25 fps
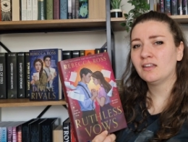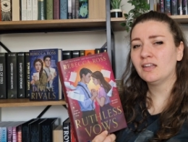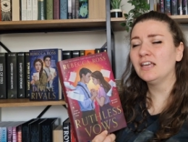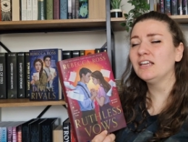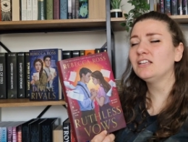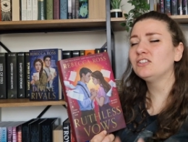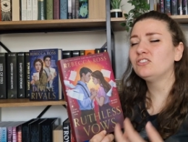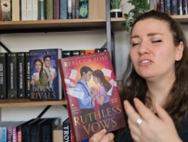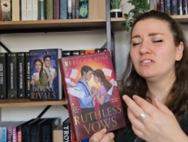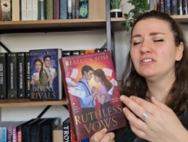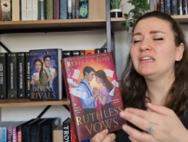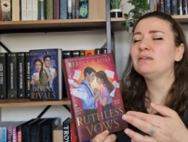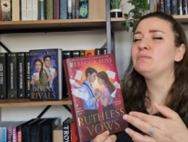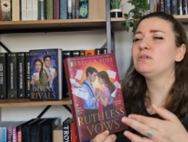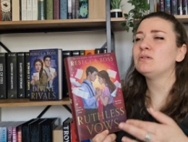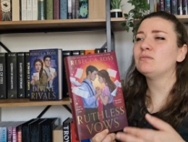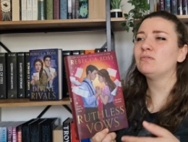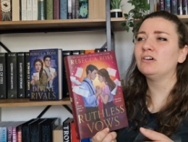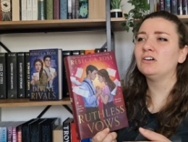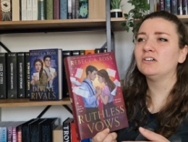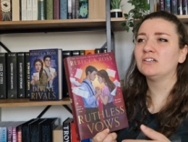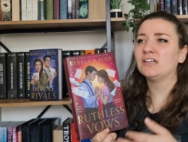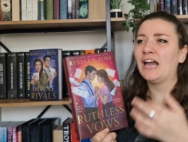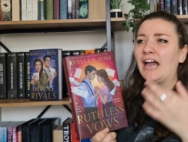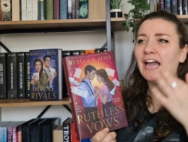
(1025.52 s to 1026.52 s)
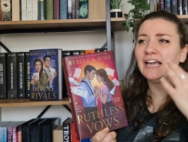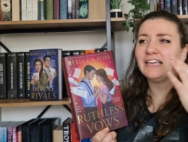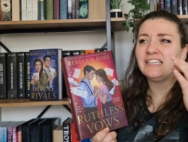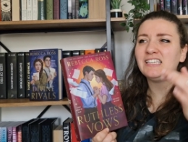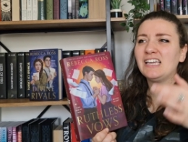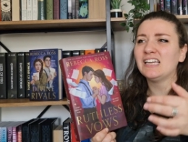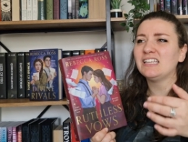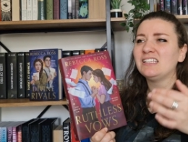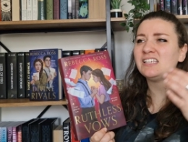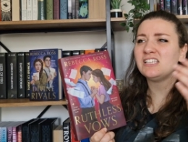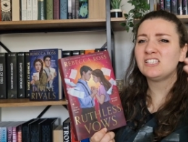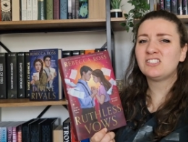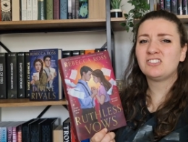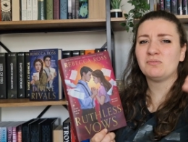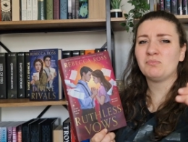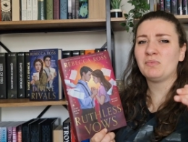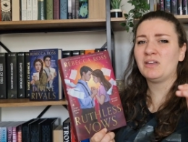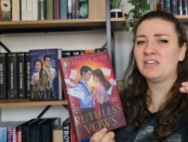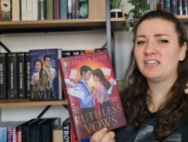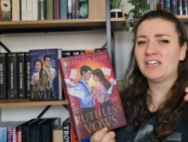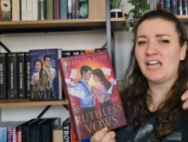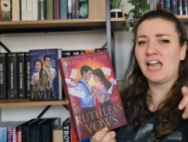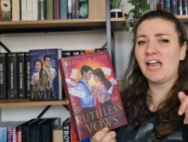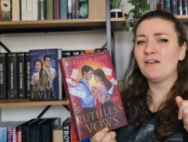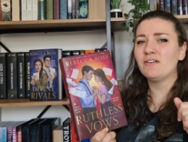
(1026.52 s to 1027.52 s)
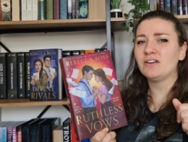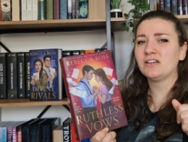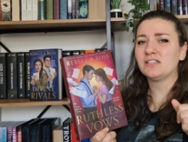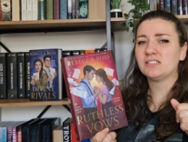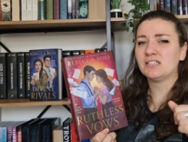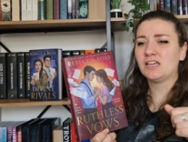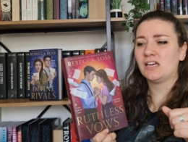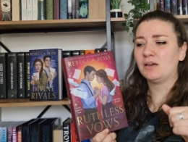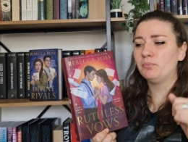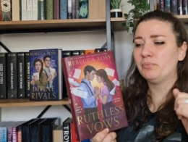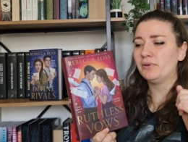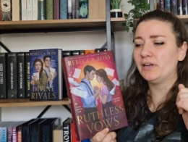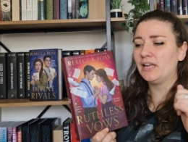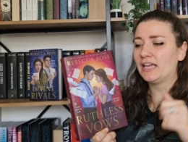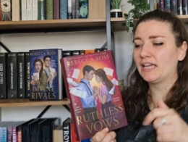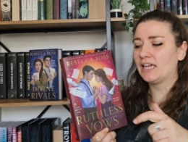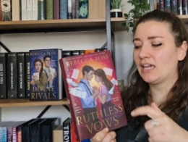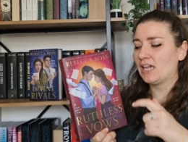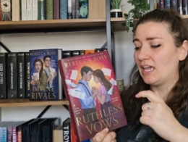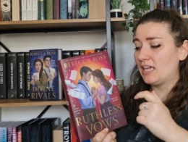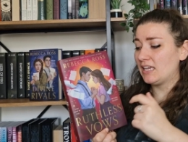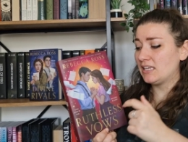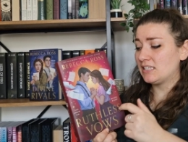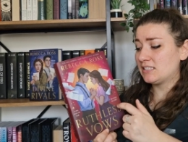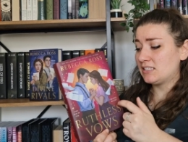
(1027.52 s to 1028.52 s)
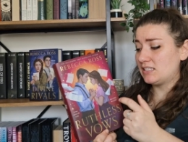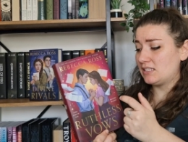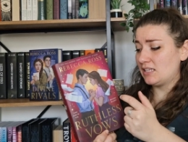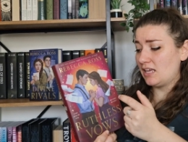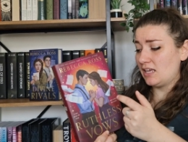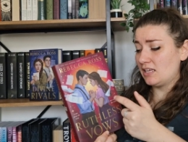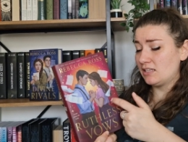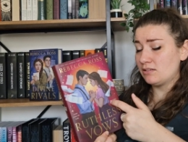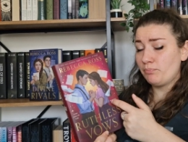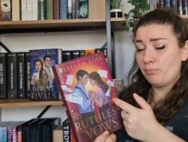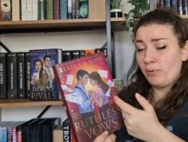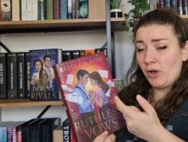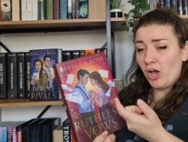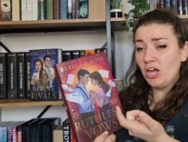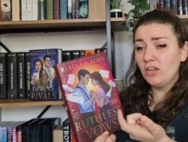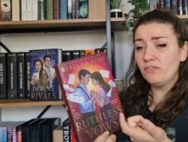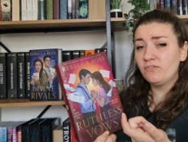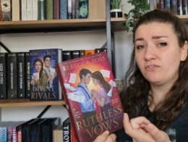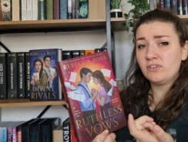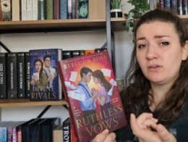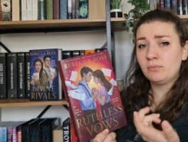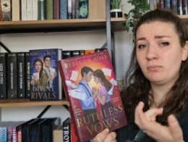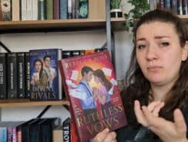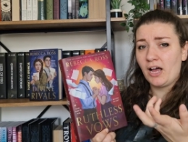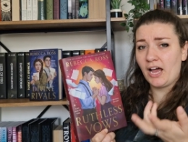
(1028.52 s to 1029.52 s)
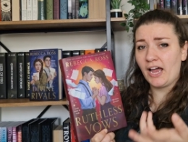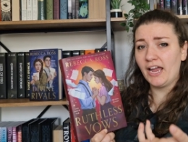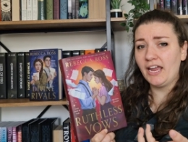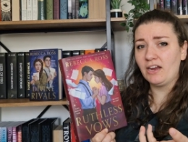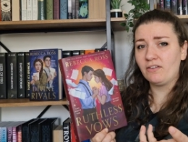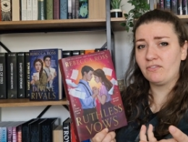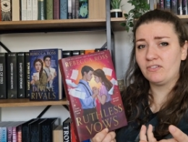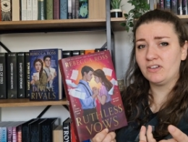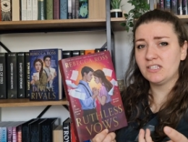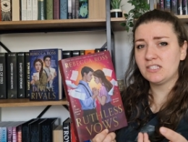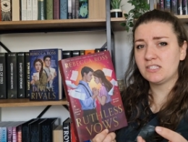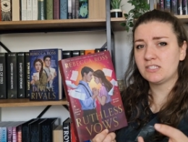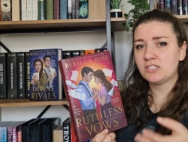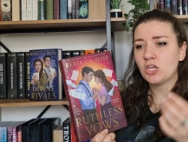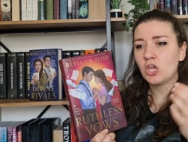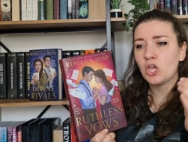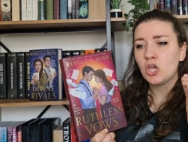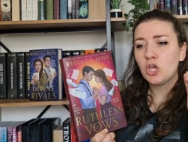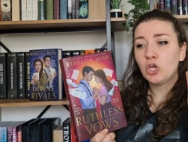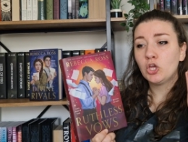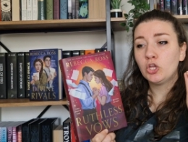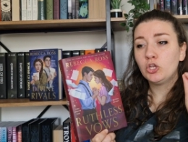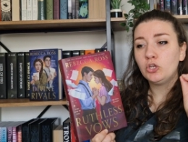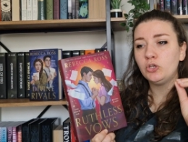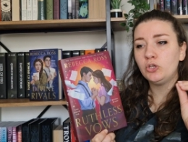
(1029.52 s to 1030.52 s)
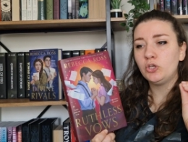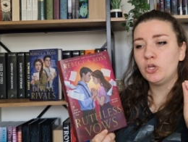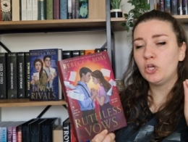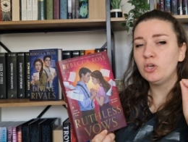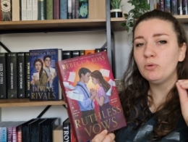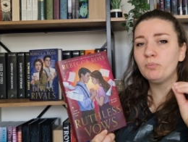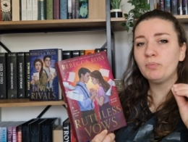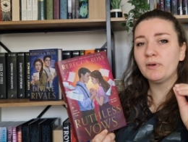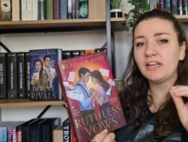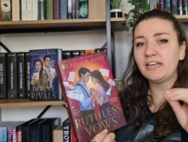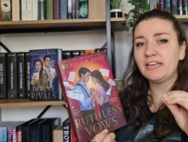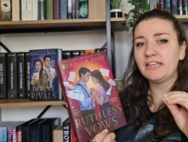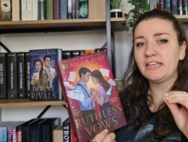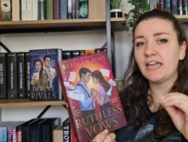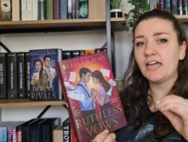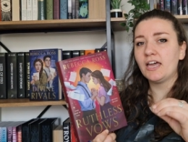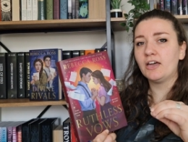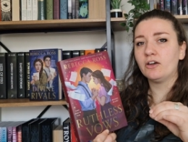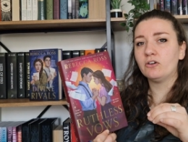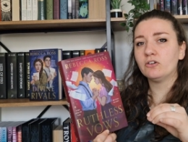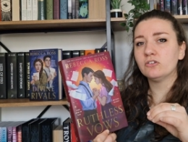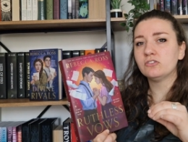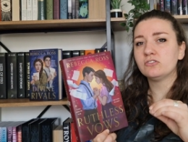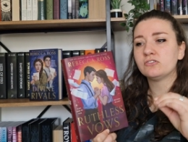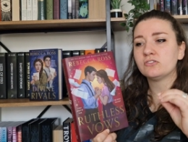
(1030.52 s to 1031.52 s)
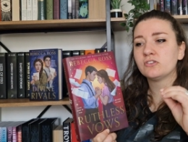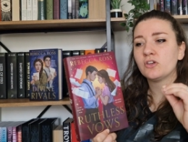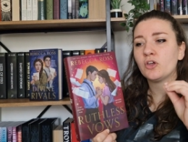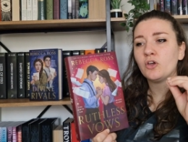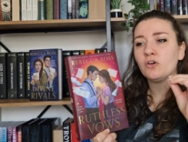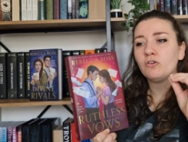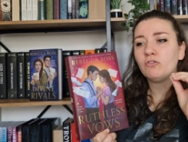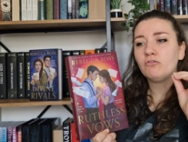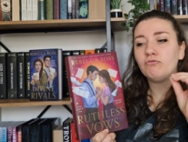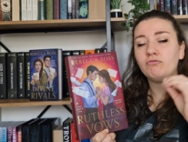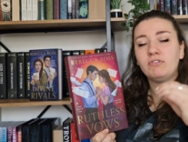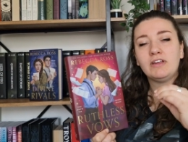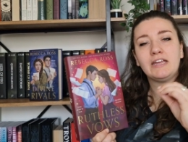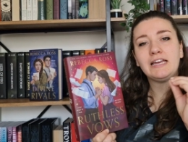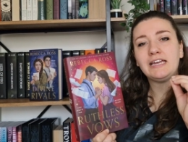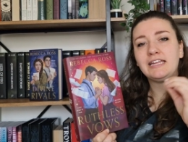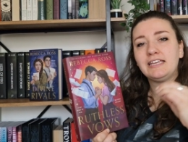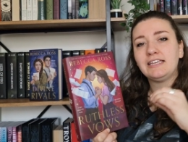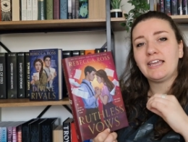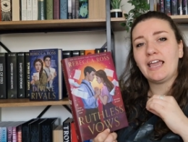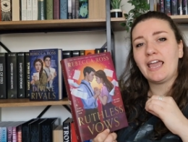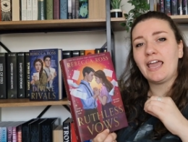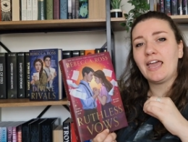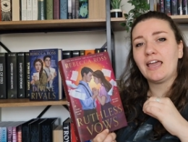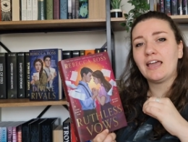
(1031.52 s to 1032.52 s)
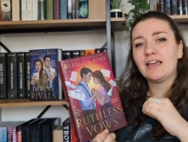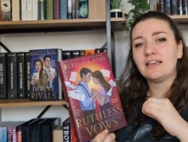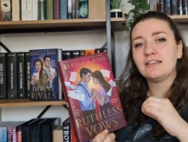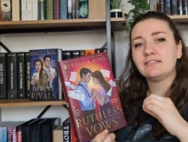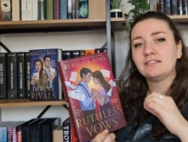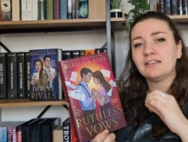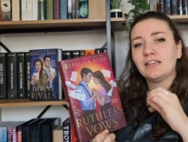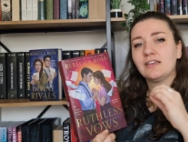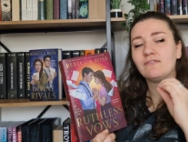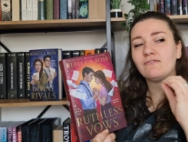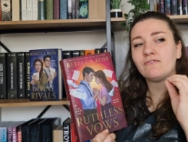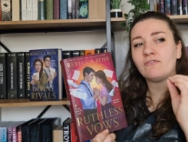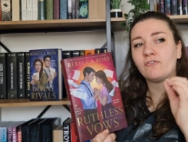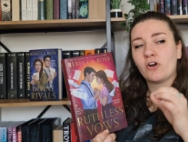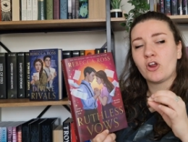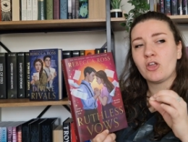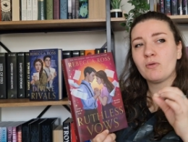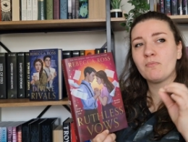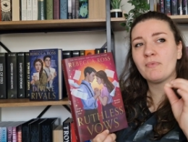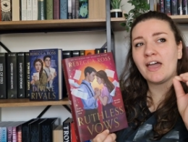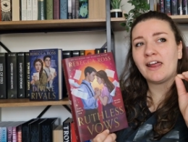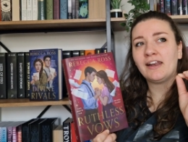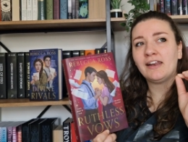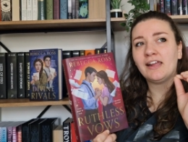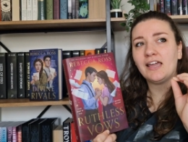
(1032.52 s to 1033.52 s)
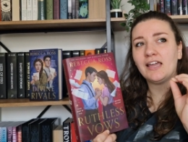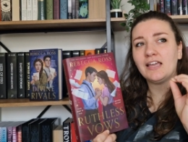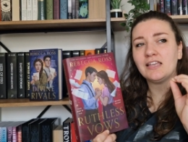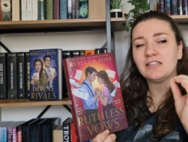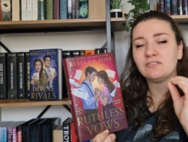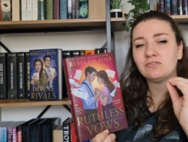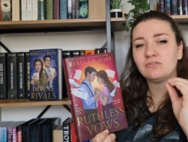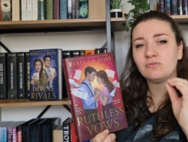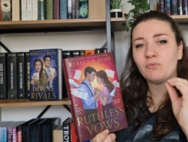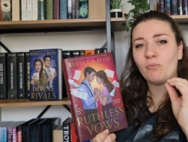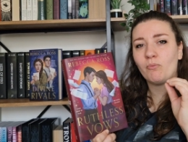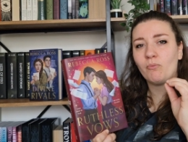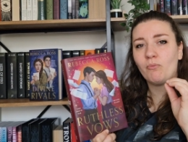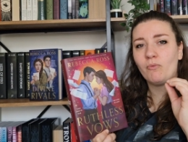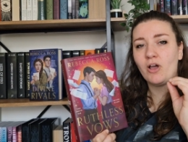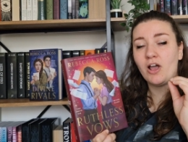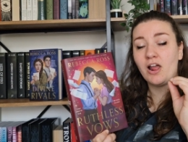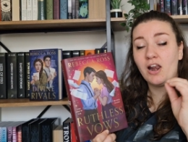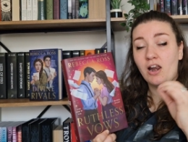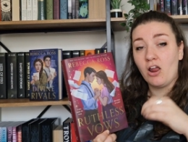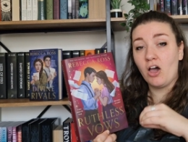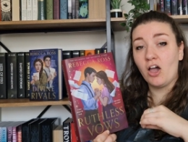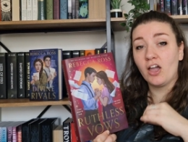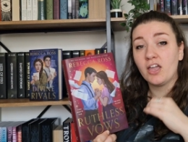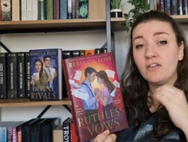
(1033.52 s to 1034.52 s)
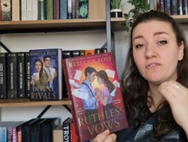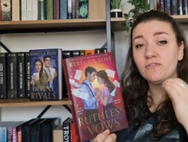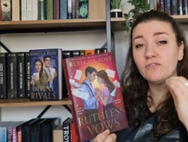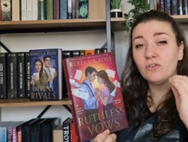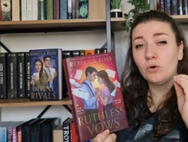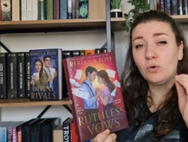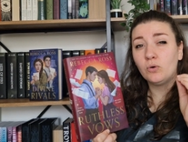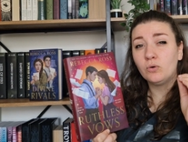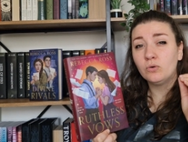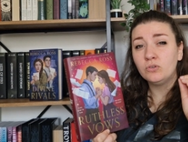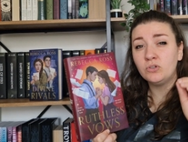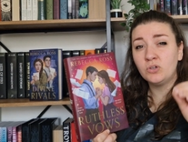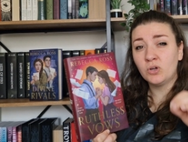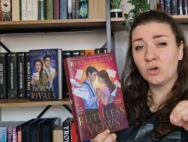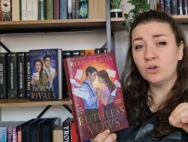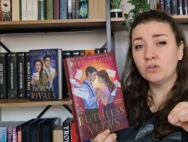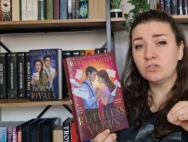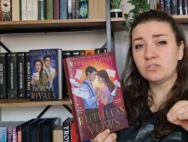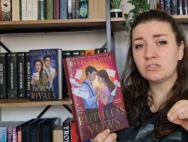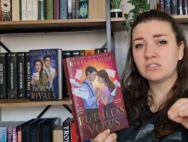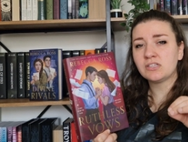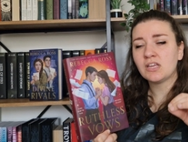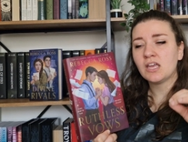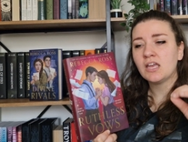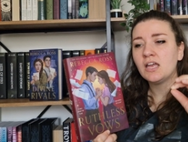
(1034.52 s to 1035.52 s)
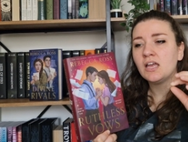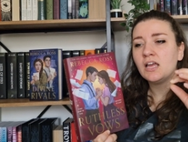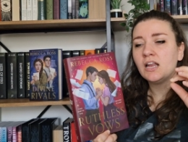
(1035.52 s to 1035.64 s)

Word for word: Like, don't get me wrong, I get he's the main character, but like, apart from Iris, nobody else really cares if Roman is alive or not.